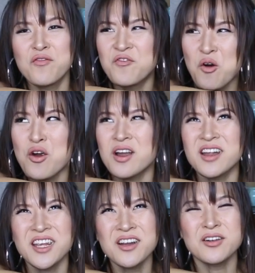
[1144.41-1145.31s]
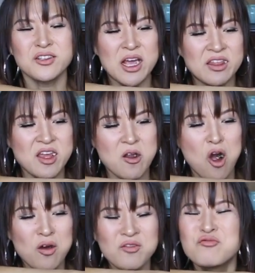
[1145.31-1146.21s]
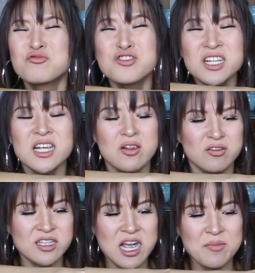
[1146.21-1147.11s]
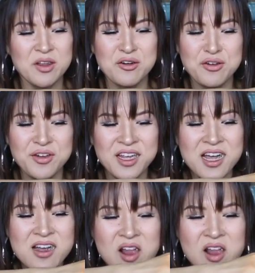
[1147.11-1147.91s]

4 years, I think, a really long time in Korea.